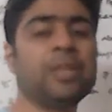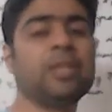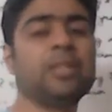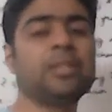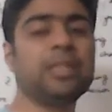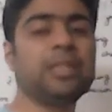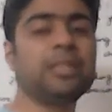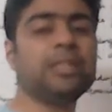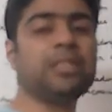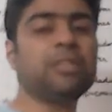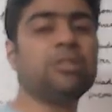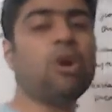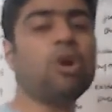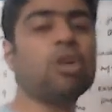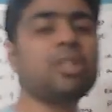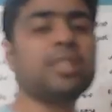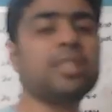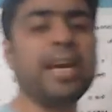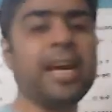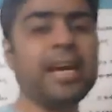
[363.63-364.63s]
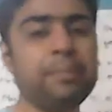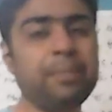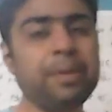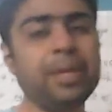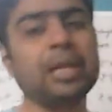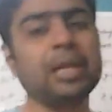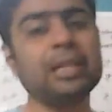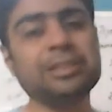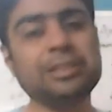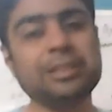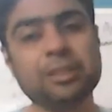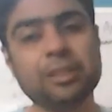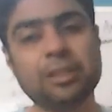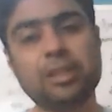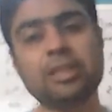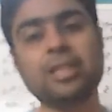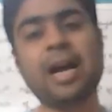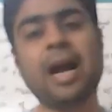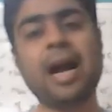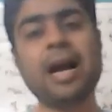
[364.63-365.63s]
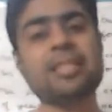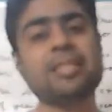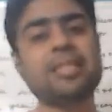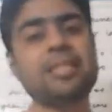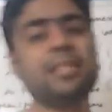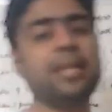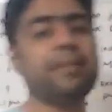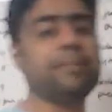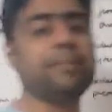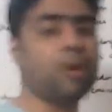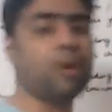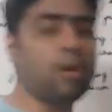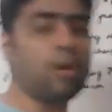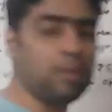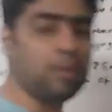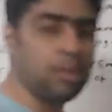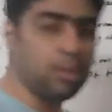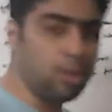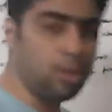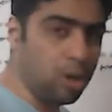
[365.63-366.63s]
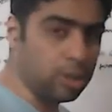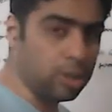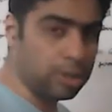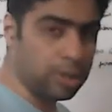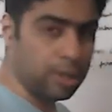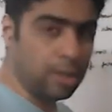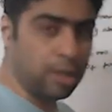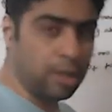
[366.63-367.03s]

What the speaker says: such a loss can be considered as an abnormal loss,